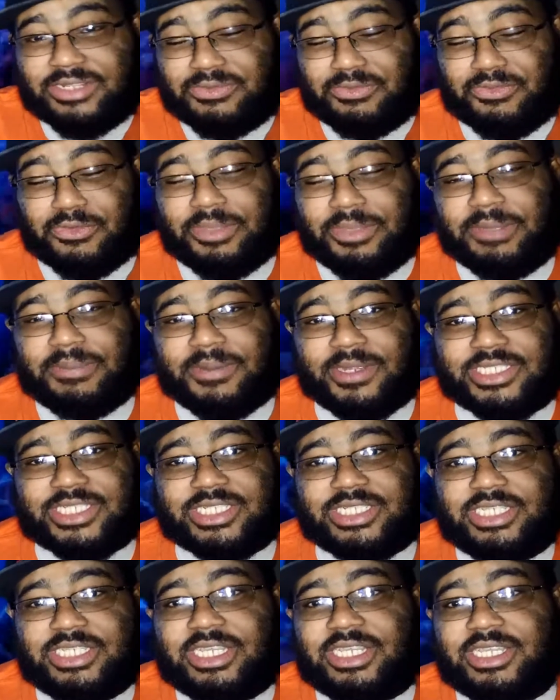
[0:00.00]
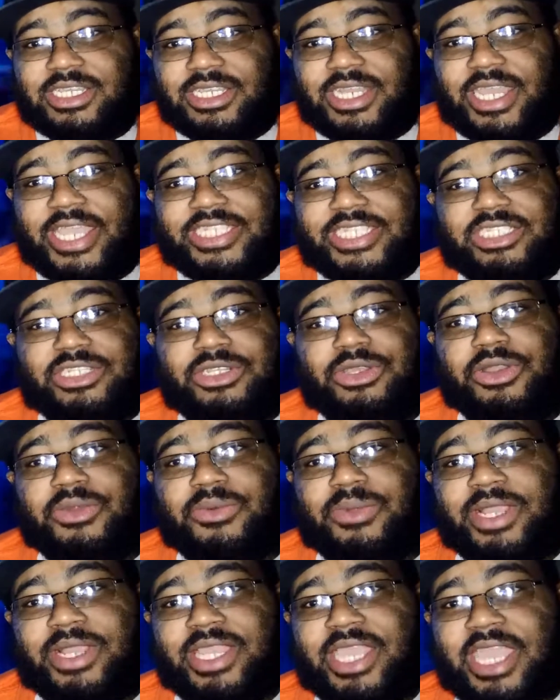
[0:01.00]
for me personally, a good executed
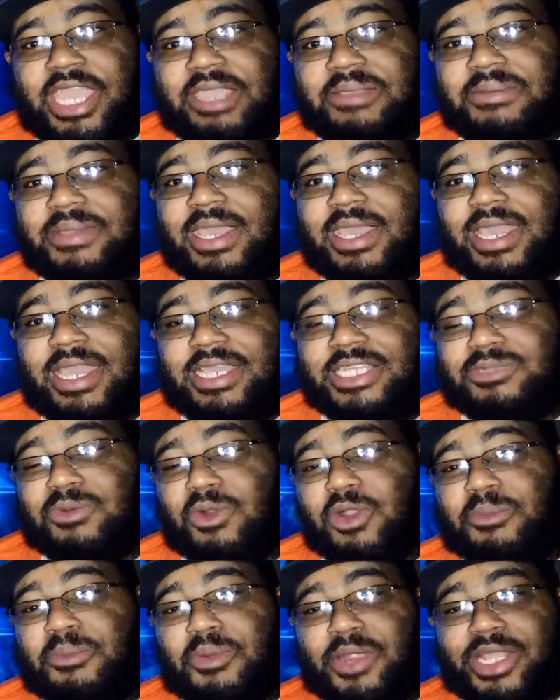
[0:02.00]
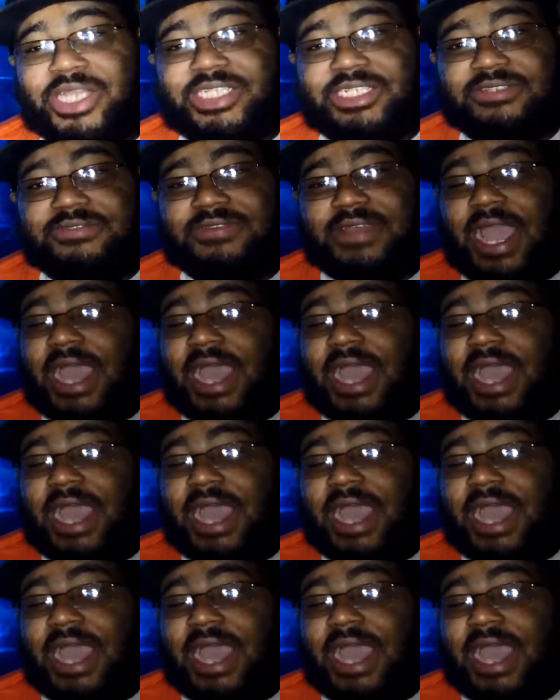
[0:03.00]
run game is more impressive.